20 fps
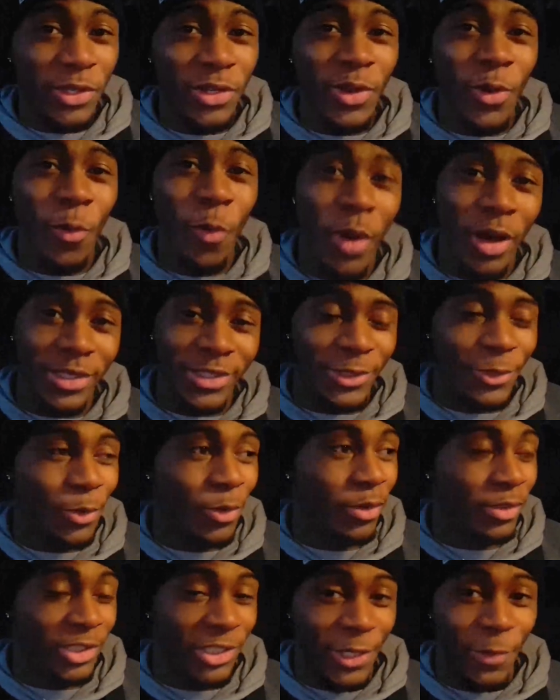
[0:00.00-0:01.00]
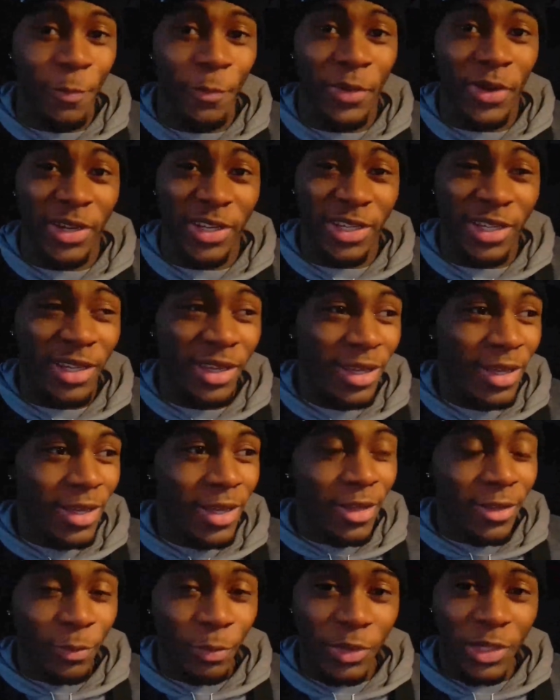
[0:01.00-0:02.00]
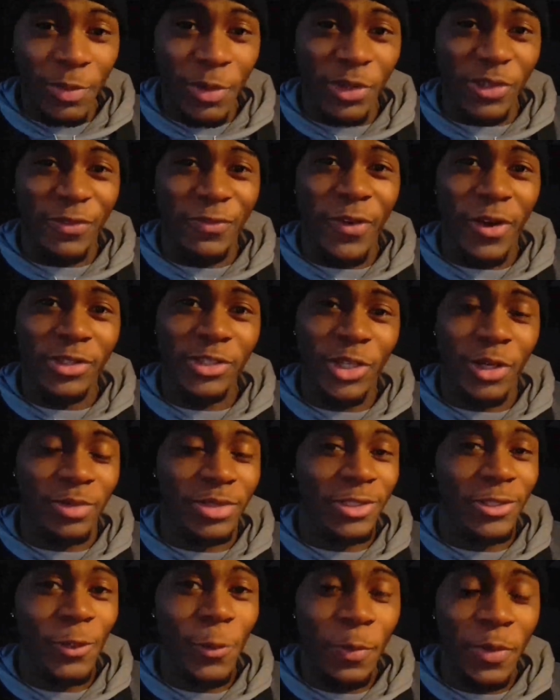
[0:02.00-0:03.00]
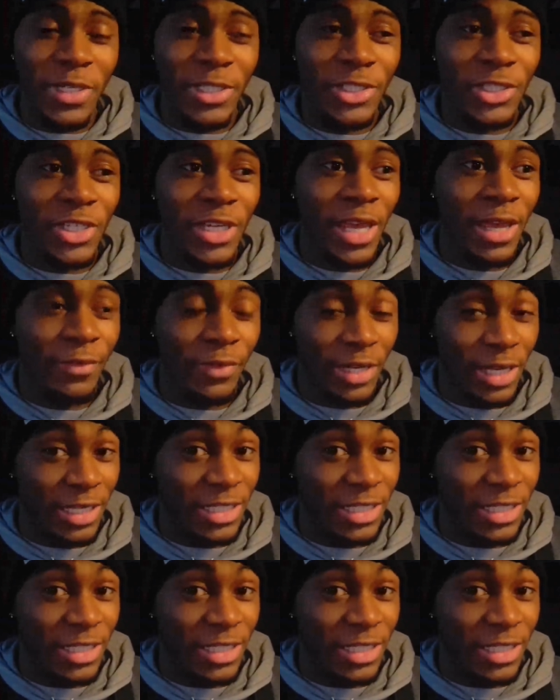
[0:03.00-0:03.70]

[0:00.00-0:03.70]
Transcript: You're gonna watch your gym buddy with the most fucked up, stupidest shit ever.